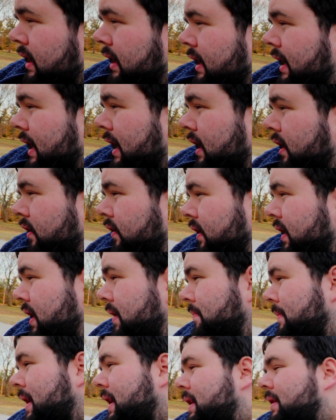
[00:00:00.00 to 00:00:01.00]
Now,
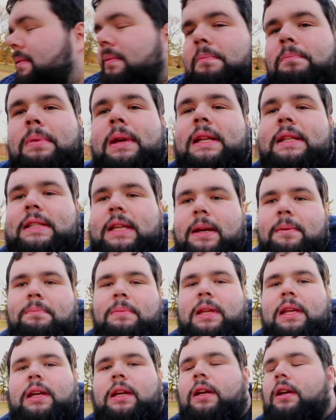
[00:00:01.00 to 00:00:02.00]
it may be
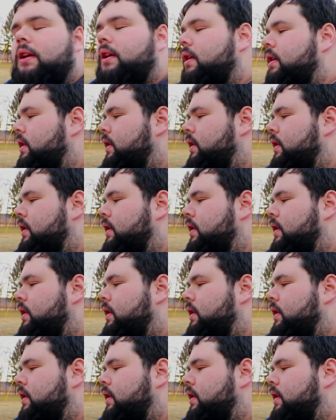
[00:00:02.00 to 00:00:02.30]
tempting